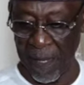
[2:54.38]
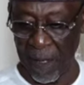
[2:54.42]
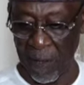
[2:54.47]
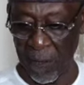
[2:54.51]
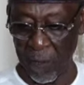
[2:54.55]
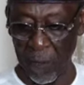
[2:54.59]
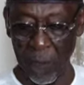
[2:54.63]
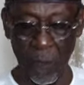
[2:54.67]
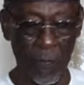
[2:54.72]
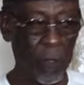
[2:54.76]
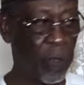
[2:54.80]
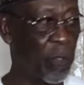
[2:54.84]

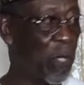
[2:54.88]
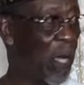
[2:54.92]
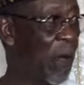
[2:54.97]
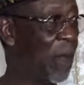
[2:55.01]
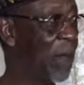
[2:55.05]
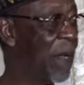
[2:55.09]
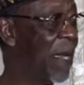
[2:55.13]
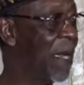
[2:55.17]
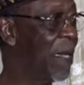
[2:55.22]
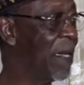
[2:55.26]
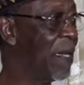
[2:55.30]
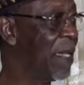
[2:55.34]
We ought to
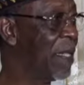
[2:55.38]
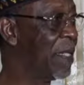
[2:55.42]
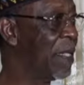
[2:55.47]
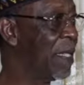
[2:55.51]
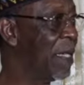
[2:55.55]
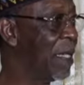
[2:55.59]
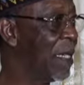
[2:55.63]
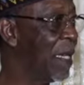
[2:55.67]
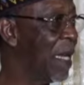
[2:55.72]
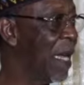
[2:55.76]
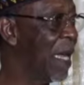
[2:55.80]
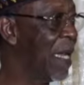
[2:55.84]
have done this
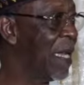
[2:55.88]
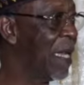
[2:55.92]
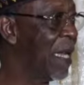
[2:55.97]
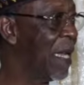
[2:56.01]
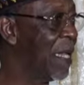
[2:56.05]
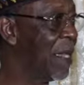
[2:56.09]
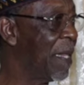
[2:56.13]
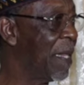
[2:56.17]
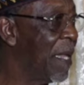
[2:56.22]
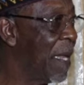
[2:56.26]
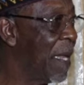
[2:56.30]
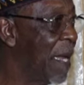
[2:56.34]
thing
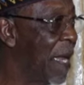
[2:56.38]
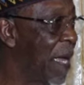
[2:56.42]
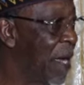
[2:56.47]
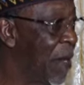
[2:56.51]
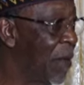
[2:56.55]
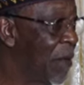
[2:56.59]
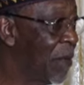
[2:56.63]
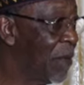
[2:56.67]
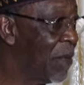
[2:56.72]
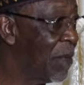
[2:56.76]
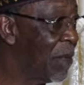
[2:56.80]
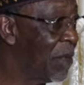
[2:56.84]
earlier than
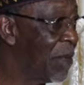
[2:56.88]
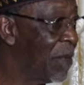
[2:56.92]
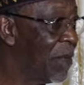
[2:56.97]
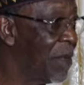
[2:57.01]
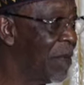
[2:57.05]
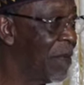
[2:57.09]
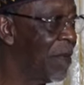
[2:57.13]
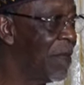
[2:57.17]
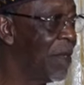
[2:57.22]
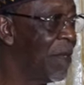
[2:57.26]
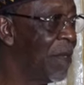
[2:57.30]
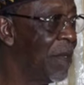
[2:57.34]
now,
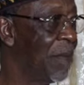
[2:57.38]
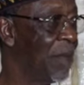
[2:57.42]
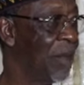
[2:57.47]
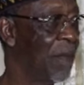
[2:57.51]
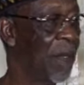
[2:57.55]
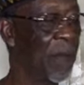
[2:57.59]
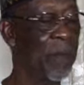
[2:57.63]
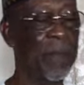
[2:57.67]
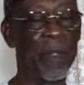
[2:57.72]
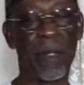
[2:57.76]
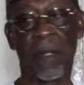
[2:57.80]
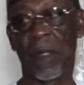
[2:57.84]

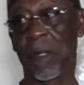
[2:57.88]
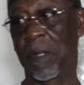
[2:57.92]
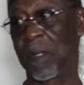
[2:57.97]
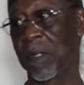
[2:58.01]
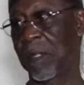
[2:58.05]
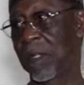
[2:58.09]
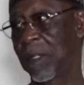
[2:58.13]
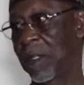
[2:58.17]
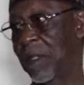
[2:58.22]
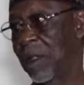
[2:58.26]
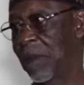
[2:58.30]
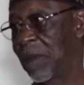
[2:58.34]
but
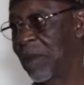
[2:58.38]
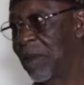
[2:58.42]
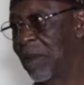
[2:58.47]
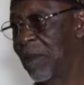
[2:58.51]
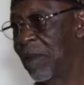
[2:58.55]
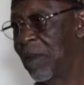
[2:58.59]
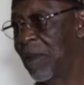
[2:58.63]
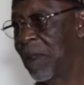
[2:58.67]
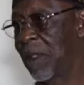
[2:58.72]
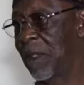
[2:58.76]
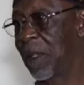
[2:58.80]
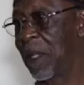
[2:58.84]
because
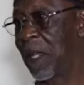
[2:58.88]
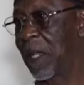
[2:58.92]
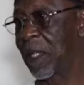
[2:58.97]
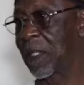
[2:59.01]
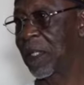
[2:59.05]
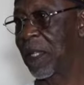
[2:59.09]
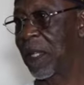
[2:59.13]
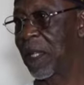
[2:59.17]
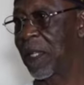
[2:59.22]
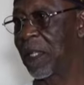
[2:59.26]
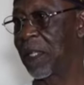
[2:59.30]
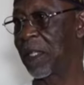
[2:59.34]
Your
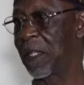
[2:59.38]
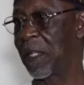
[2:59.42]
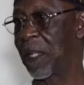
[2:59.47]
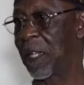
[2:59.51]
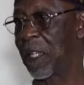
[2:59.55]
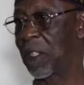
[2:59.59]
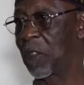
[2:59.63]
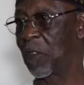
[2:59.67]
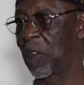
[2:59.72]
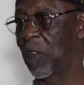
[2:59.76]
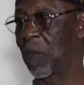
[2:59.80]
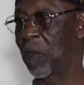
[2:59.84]
Excellency
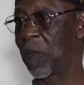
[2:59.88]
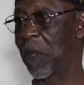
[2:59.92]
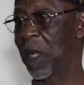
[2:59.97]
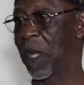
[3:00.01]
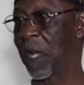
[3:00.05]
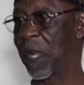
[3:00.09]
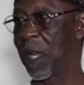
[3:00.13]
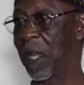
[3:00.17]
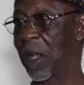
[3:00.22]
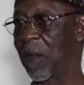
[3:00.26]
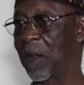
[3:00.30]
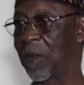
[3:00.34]
has not been
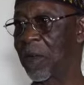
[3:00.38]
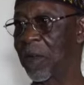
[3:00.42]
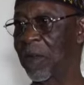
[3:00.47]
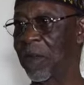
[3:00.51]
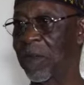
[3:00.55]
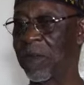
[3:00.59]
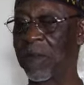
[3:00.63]
around,